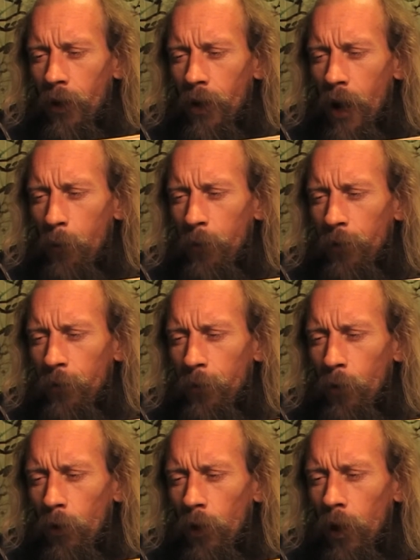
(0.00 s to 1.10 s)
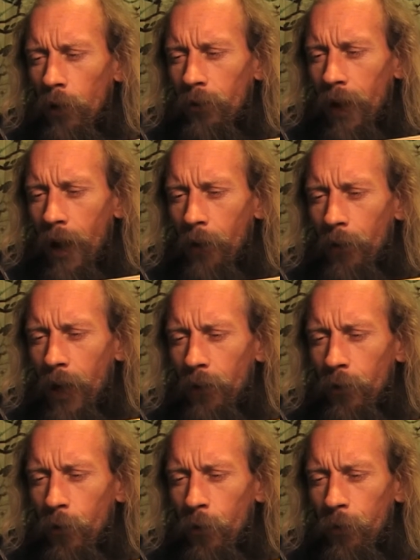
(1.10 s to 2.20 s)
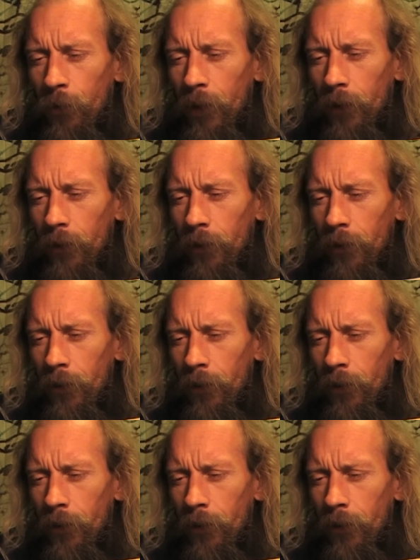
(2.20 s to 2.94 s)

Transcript: come and fall down at your feet,